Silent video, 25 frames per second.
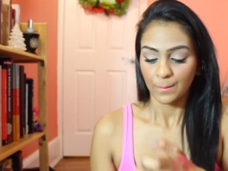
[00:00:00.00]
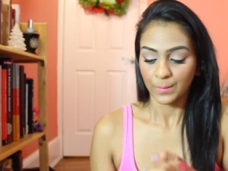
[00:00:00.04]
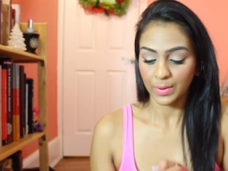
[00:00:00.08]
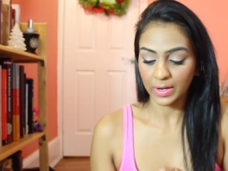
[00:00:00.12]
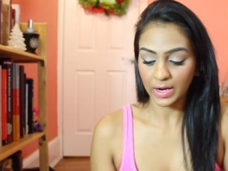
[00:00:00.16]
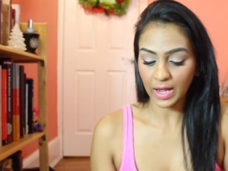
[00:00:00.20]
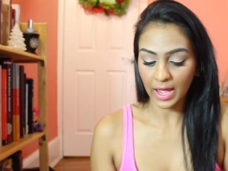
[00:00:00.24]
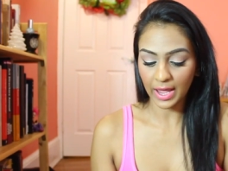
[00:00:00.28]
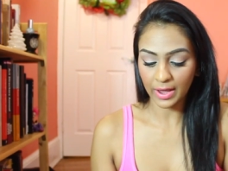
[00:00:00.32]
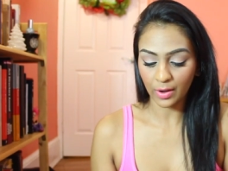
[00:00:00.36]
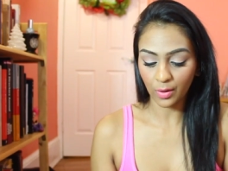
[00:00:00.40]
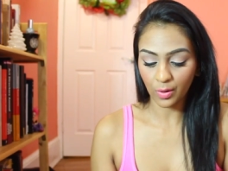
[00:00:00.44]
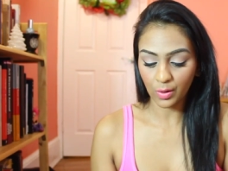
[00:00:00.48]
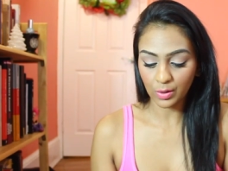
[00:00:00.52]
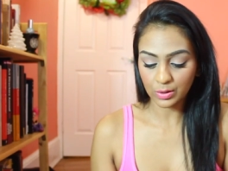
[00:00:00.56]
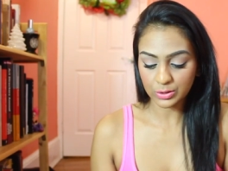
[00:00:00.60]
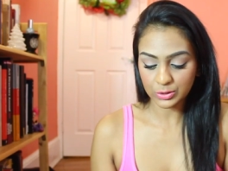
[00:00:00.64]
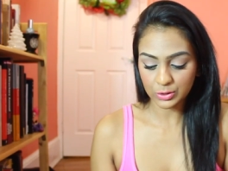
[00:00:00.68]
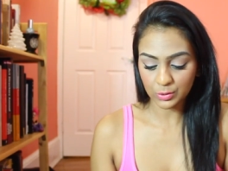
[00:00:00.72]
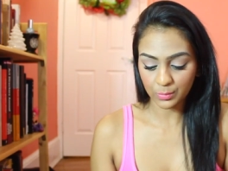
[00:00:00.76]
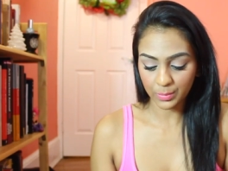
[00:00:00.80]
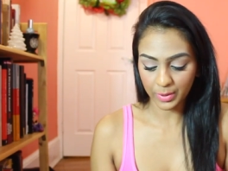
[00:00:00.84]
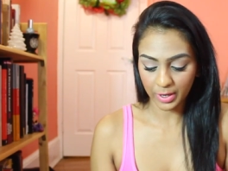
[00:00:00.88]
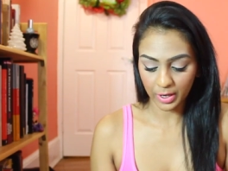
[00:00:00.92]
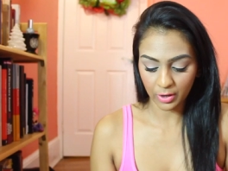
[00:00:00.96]
But I
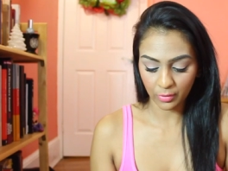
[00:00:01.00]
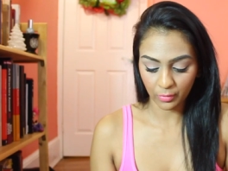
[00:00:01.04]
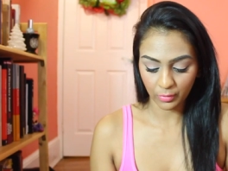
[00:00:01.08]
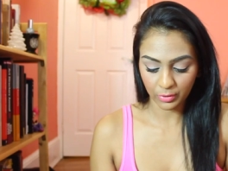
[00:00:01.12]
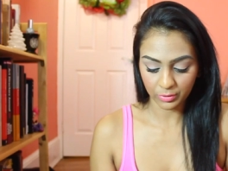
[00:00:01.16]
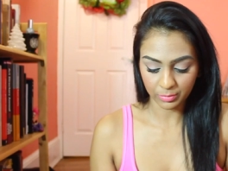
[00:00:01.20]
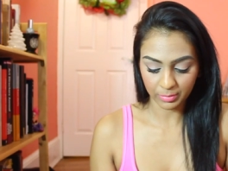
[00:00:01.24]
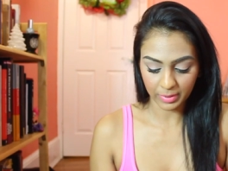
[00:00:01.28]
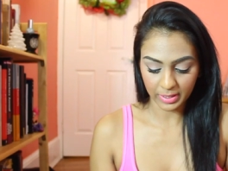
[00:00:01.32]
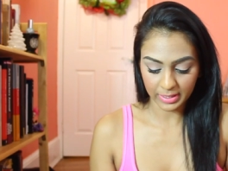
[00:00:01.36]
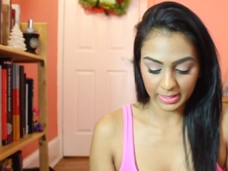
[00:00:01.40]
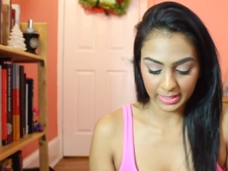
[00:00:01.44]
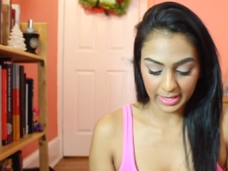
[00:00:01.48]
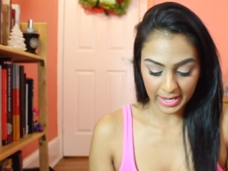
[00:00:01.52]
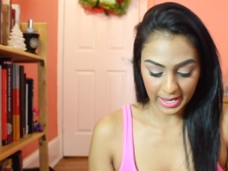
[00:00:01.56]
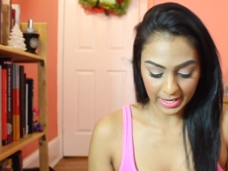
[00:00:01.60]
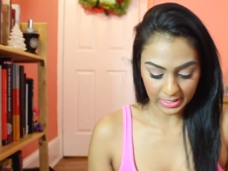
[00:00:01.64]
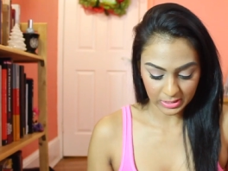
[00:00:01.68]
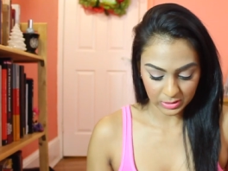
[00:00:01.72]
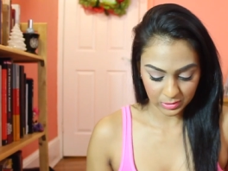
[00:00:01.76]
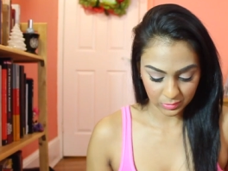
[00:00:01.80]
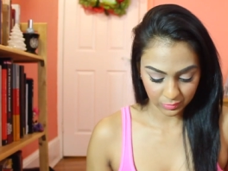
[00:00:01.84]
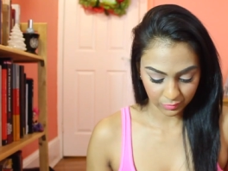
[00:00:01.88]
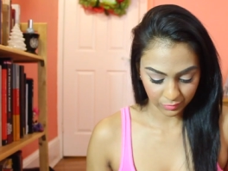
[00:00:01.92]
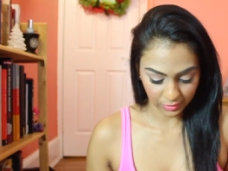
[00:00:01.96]
also pair it with my
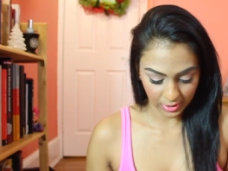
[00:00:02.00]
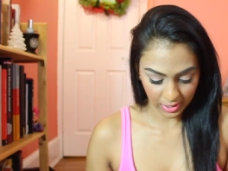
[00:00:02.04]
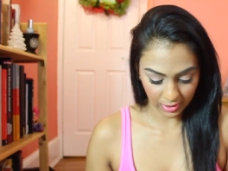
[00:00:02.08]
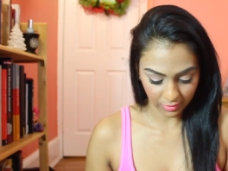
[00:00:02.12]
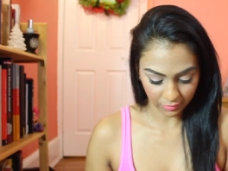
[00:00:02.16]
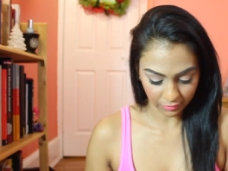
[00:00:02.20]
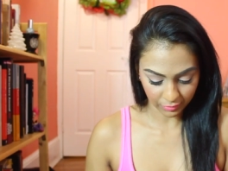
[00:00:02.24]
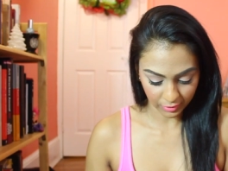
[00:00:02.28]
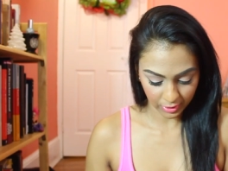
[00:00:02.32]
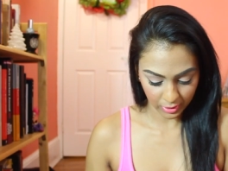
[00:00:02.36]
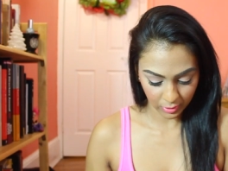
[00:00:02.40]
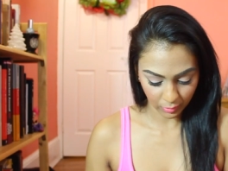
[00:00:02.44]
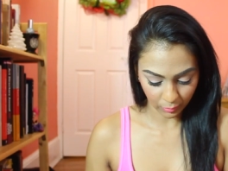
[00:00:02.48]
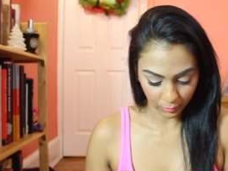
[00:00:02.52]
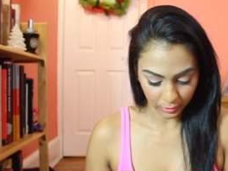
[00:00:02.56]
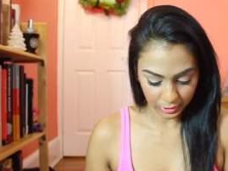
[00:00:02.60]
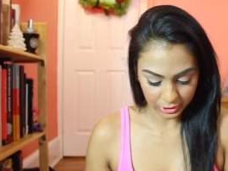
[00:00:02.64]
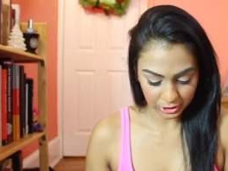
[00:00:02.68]
next favorite,